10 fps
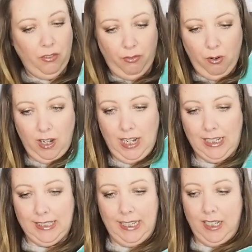for
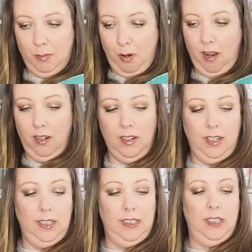like single
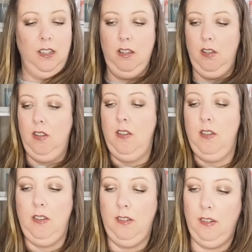products.
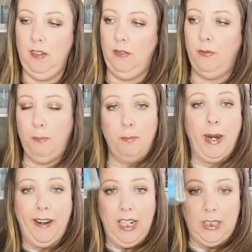
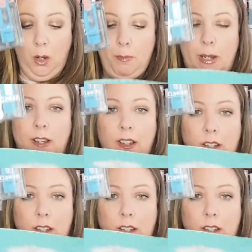Par exemple.